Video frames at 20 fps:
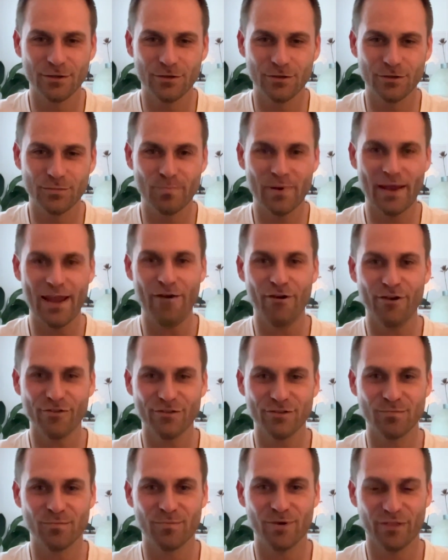your
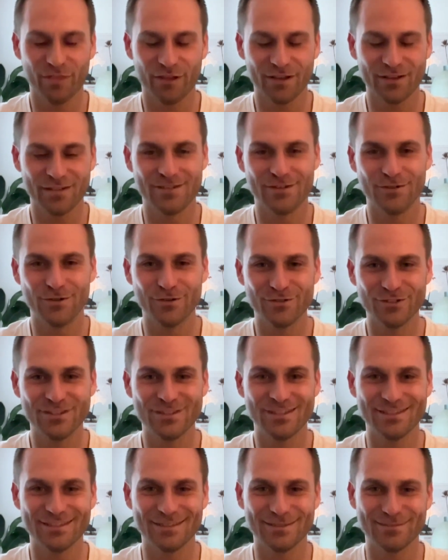parasympathetic nervous
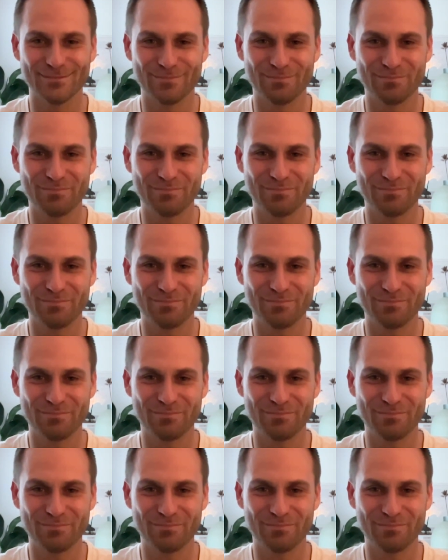system.